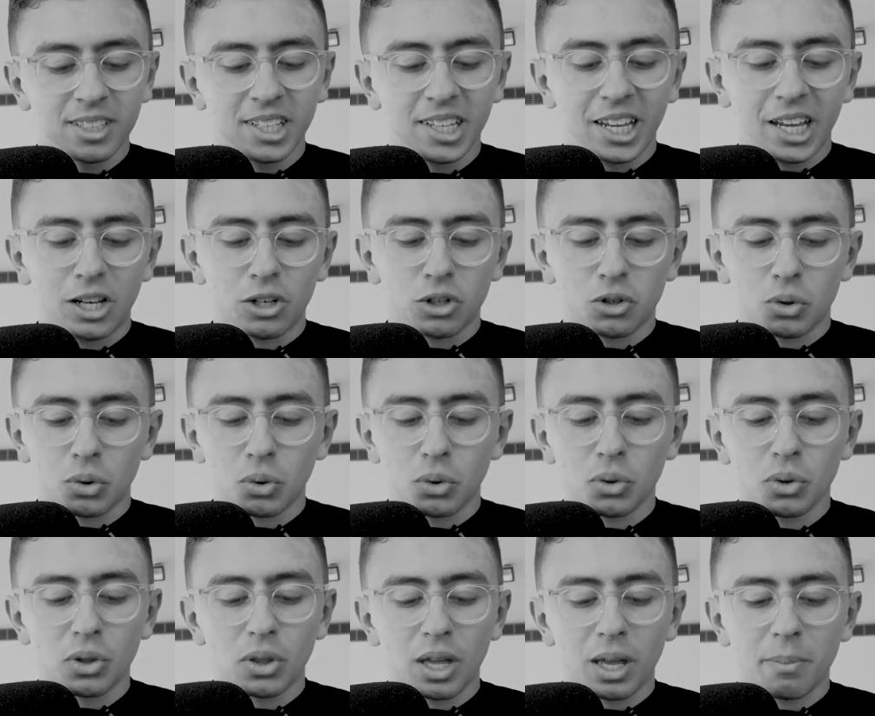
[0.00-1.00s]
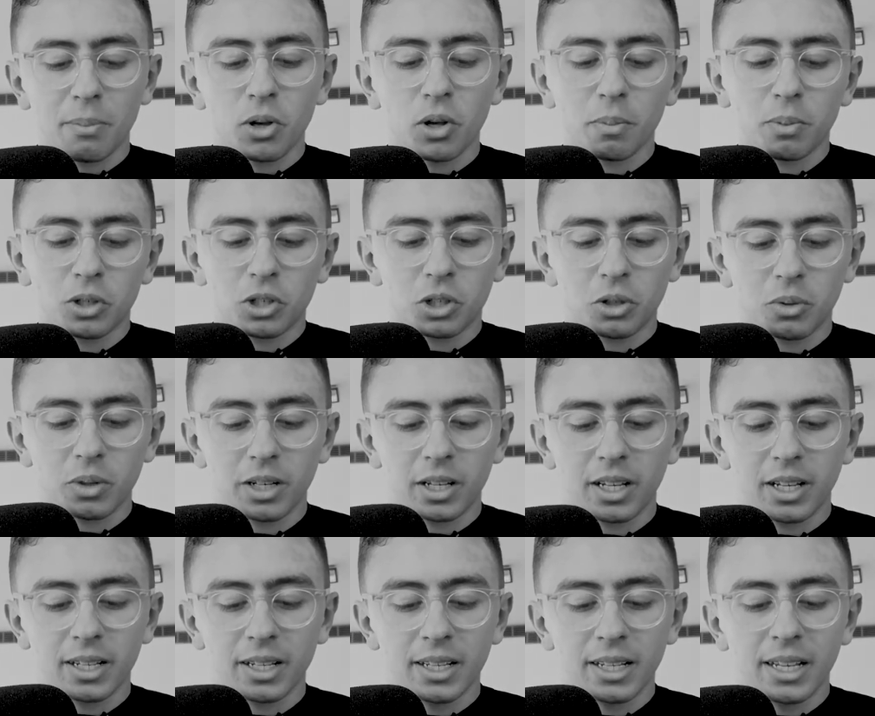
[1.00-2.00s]
In truth and
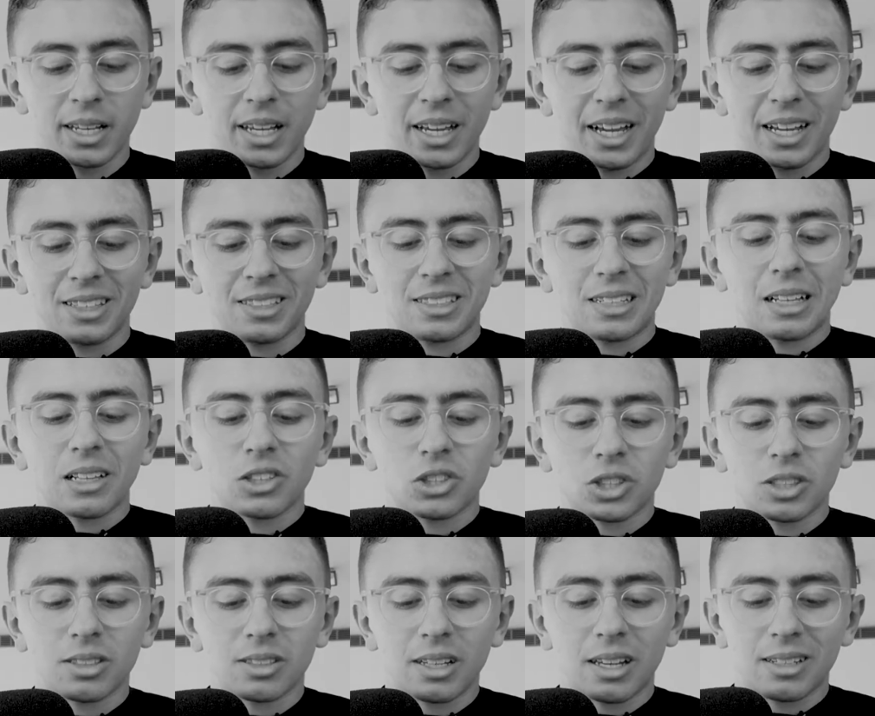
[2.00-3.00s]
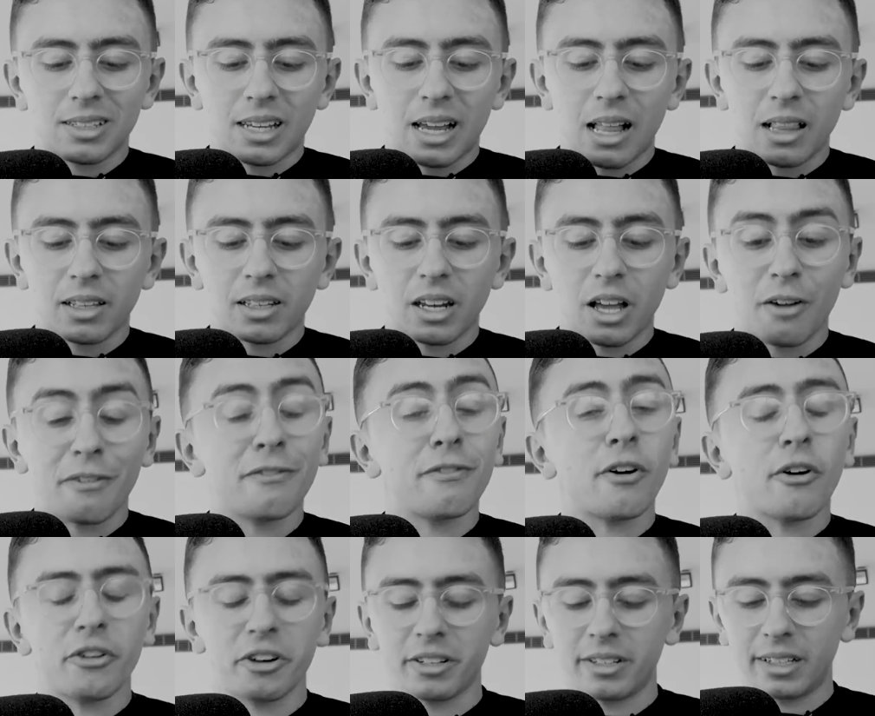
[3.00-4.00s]
perpetuity, intelligence and talent are
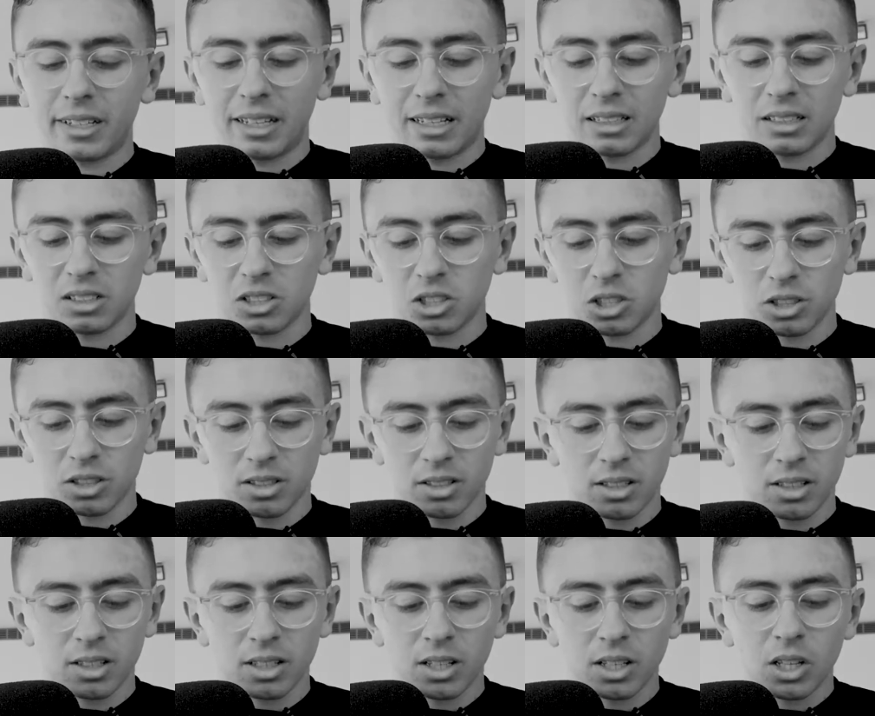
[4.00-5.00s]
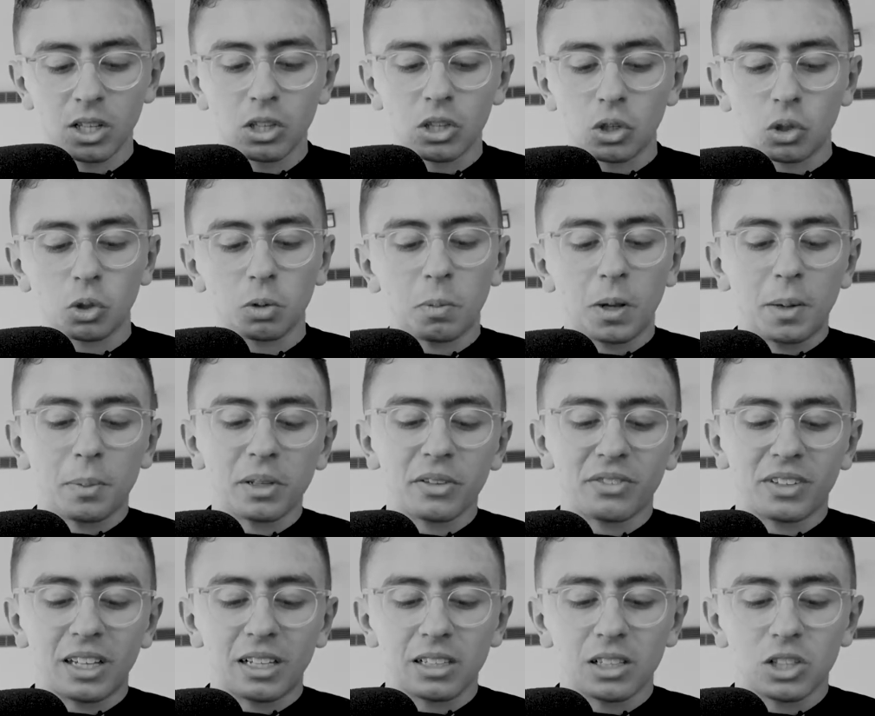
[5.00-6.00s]
foreign to Gillage. The good people
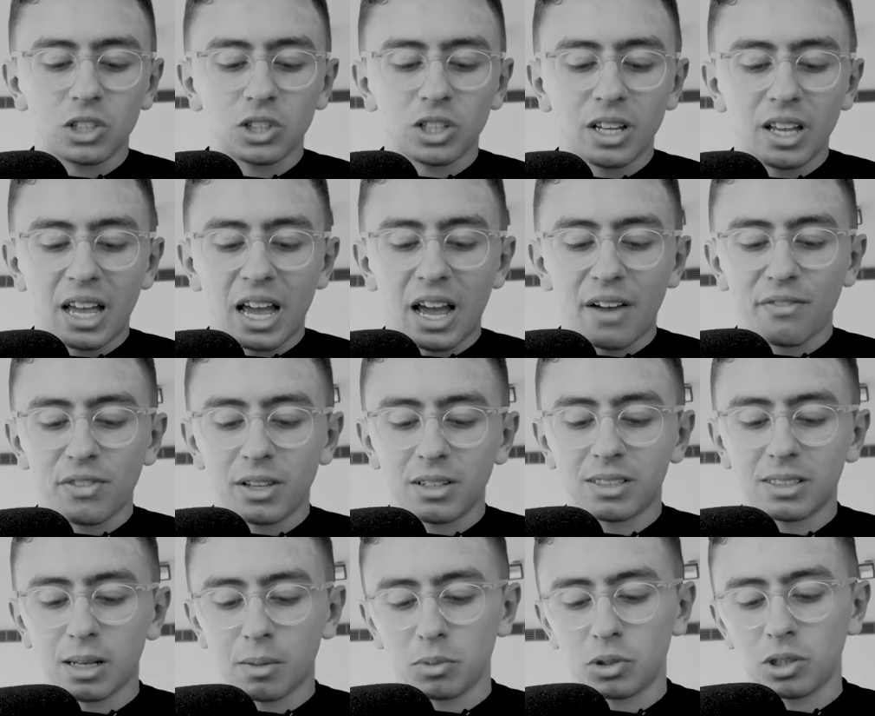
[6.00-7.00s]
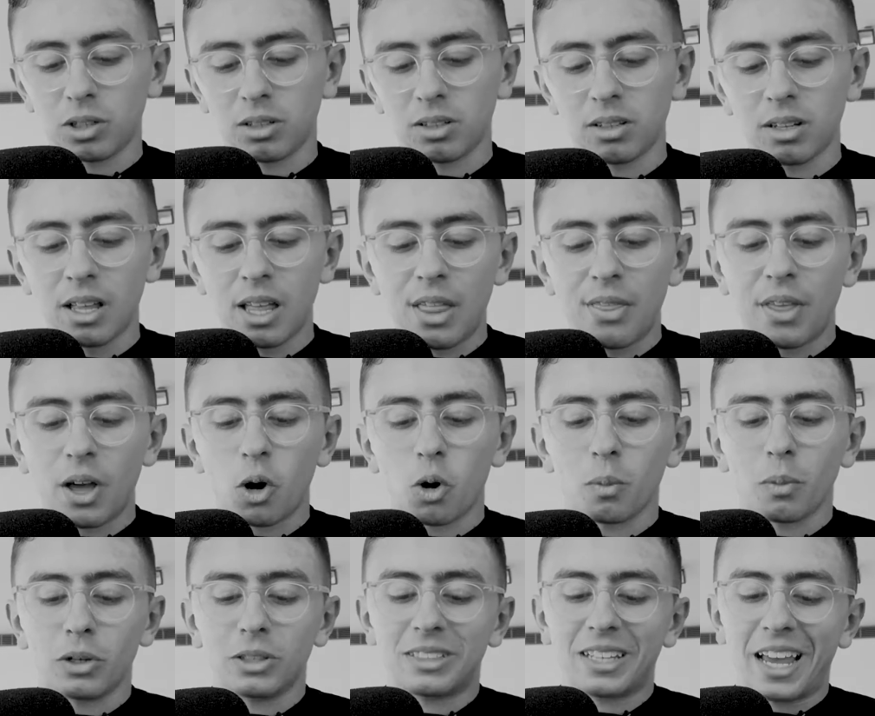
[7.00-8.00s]
of Gillage have the assumption that
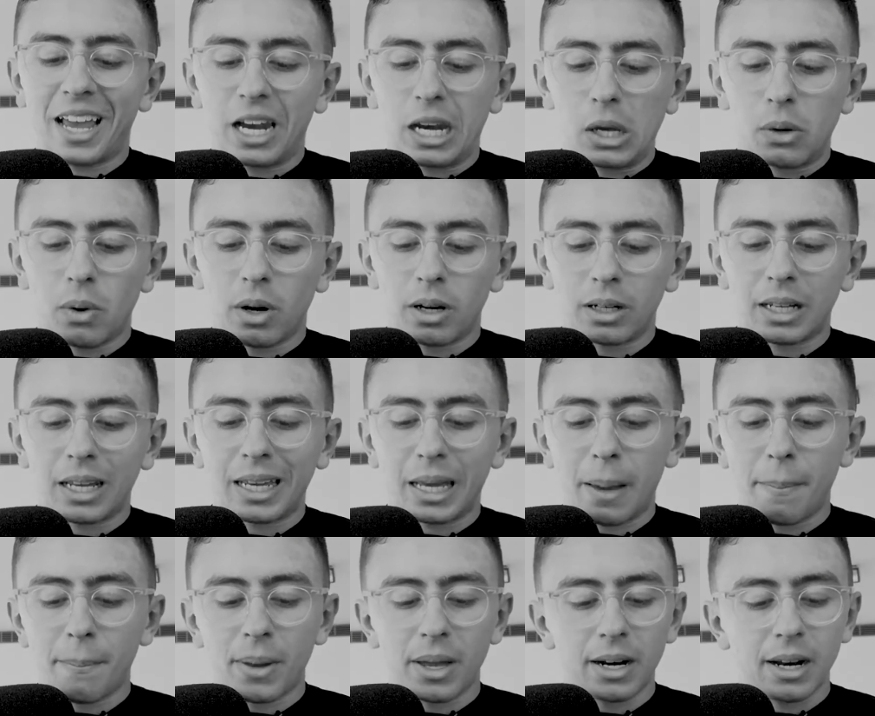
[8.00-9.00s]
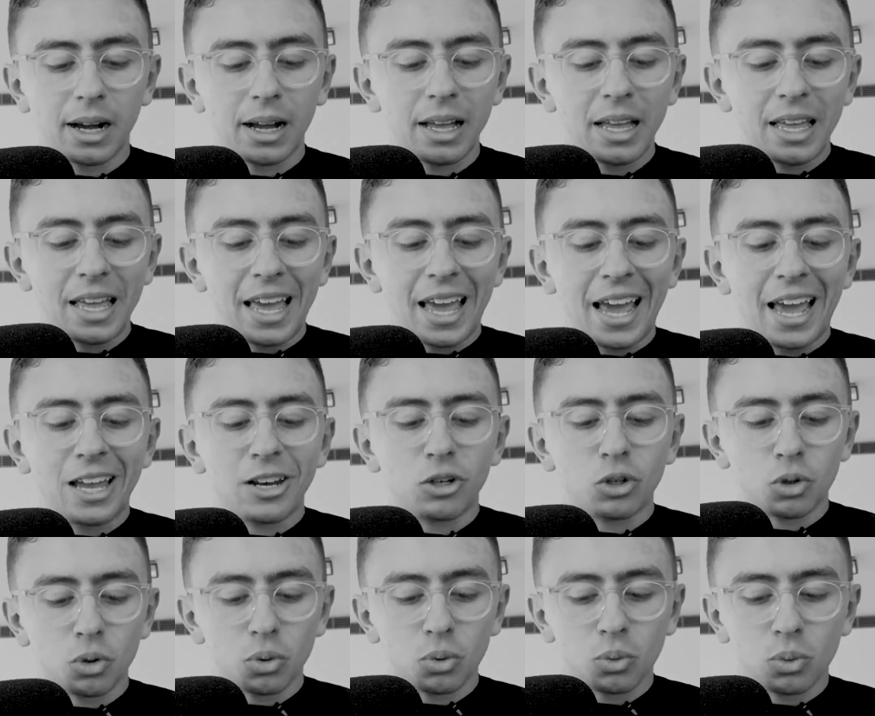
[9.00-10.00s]
almost anyone can get better and
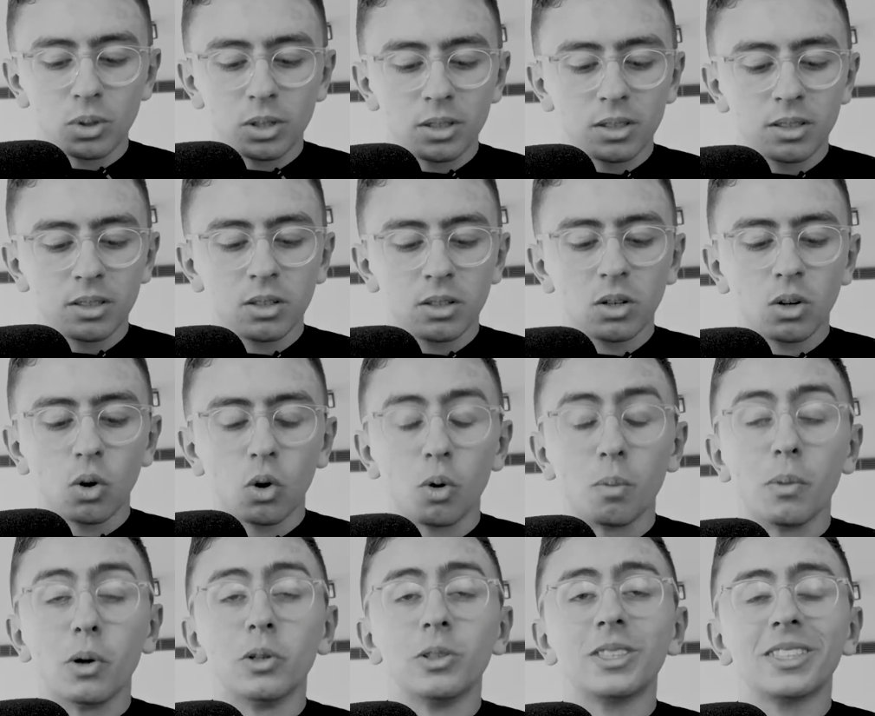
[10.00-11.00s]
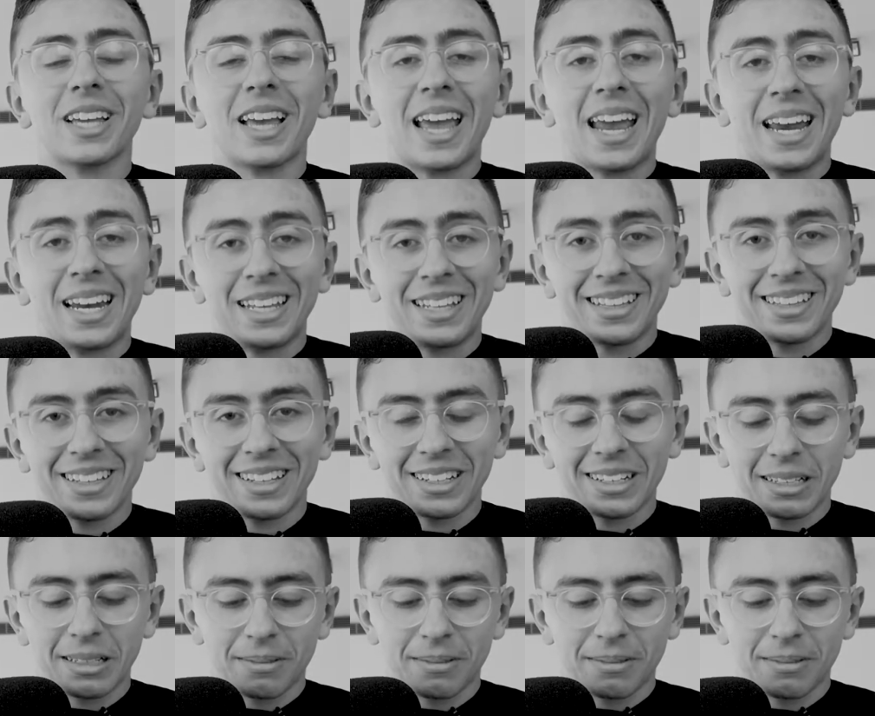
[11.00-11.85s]
do almost anything.